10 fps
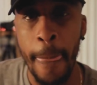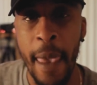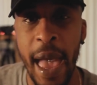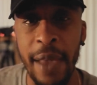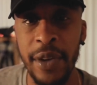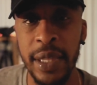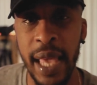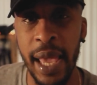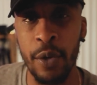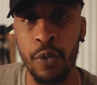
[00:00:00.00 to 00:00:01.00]
having
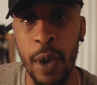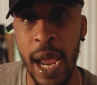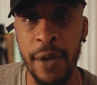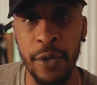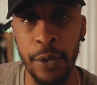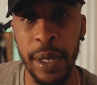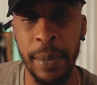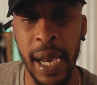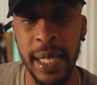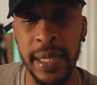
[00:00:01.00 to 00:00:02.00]
that rivalry
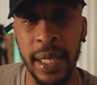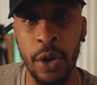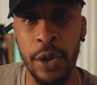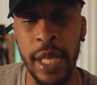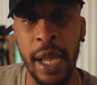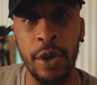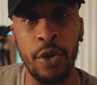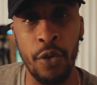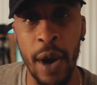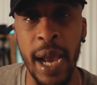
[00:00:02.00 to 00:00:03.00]
mindset or that
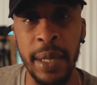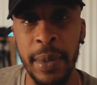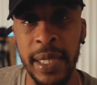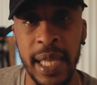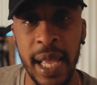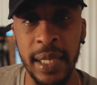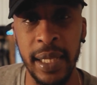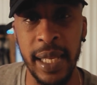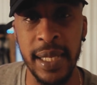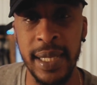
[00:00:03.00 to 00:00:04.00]
grind
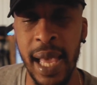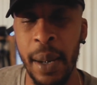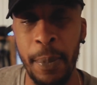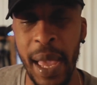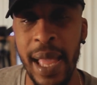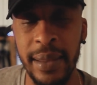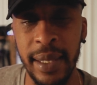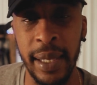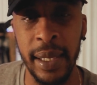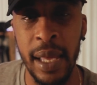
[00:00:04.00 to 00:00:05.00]
mentality is not a bad
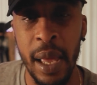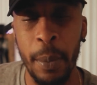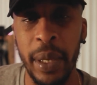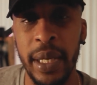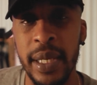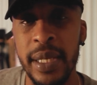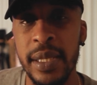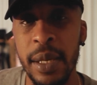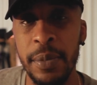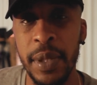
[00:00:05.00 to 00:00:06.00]
thing, but it is
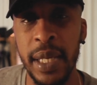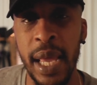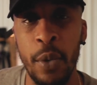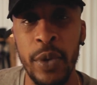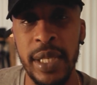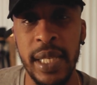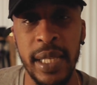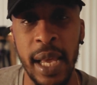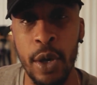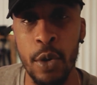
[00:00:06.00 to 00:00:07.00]
something that we see
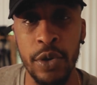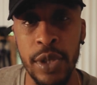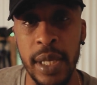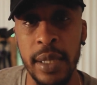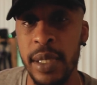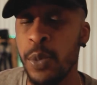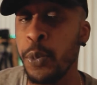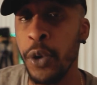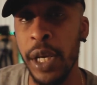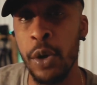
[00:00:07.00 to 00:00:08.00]
that culture says is
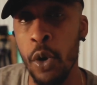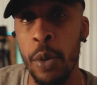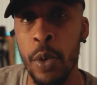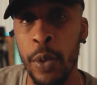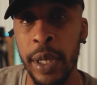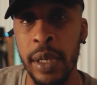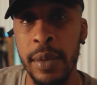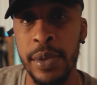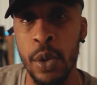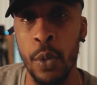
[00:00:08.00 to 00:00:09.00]
pretty normal when it
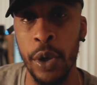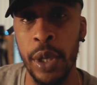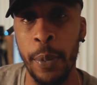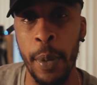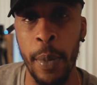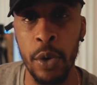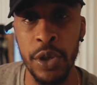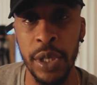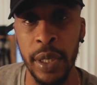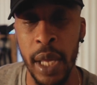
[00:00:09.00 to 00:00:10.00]
comes to work and
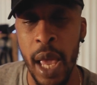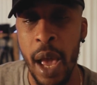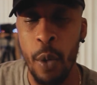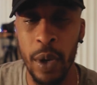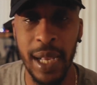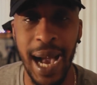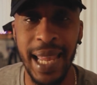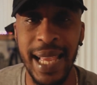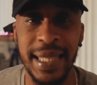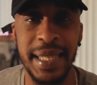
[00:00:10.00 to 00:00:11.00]
promotion. What
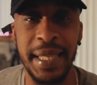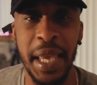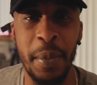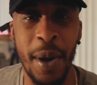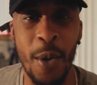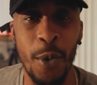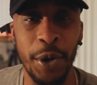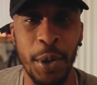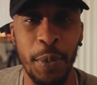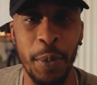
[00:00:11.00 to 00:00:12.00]
God has to say about
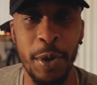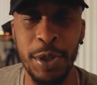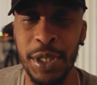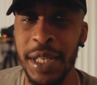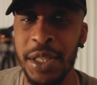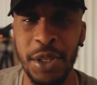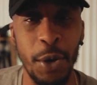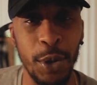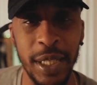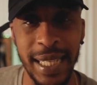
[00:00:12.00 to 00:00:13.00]
work and promotion is
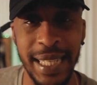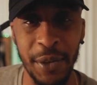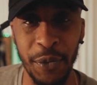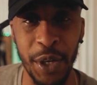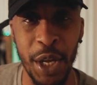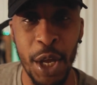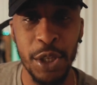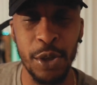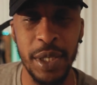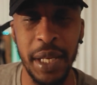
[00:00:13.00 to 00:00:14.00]
totally different.
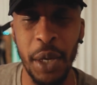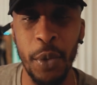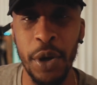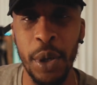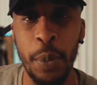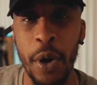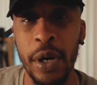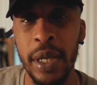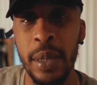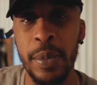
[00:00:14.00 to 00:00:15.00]
So today we're going to
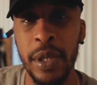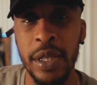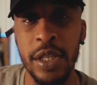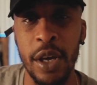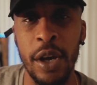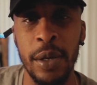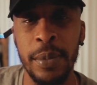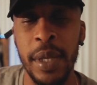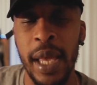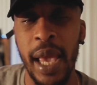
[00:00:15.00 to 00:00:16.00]
park in the book of
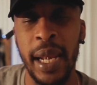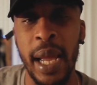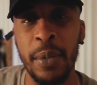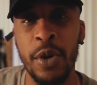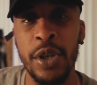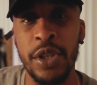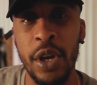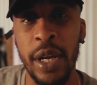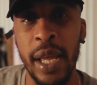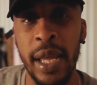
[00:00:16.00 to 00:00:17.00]
Psalm, and I'm going to
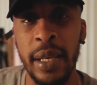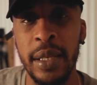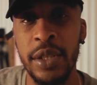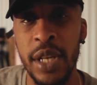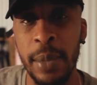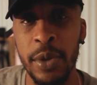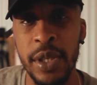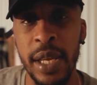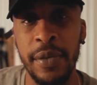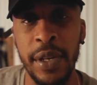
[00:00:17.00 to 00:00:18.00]
start at chapter
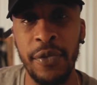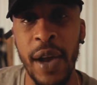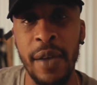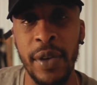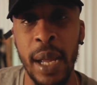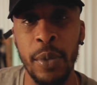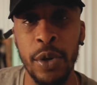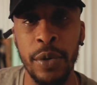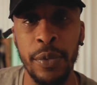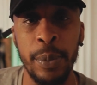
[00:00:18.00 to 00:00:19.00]
75, and I'm
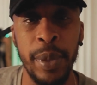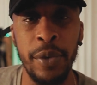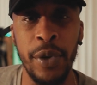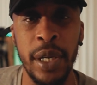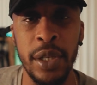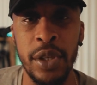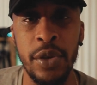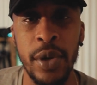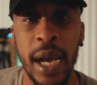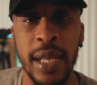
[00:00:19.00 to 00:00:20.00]
going to be reading to
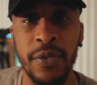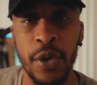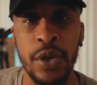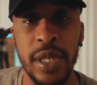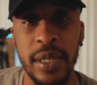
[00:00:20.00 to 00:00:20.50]
you guys verses